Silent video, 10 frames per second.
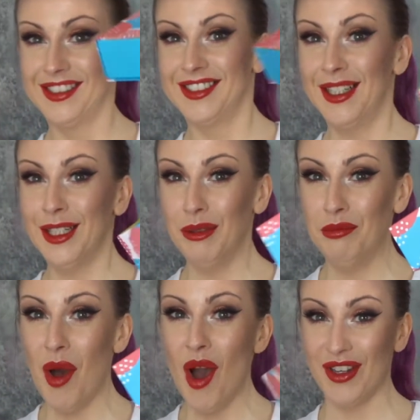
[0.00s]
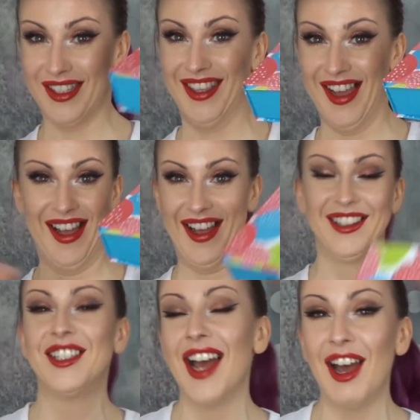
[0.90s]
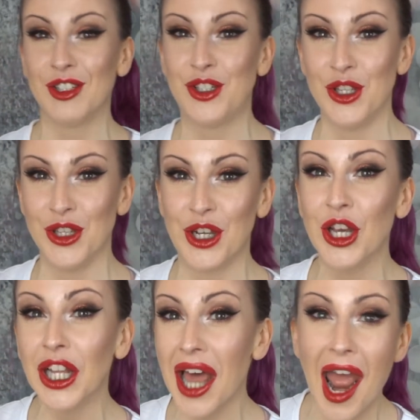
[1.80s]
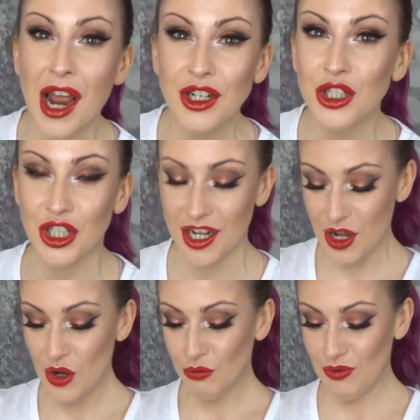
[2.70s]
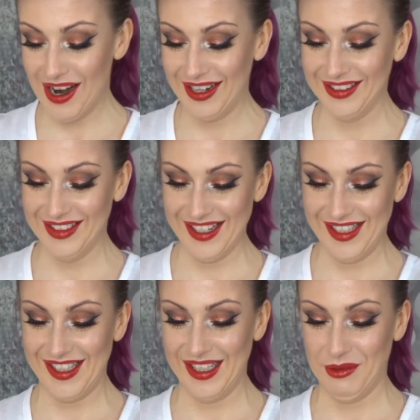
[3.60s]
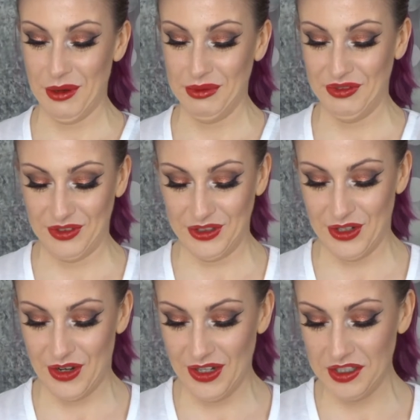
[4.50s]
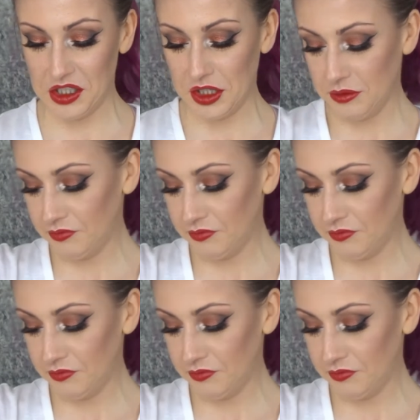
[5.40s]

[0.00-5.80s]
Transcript: little box there to add to the collection. Right, let's see what we've got.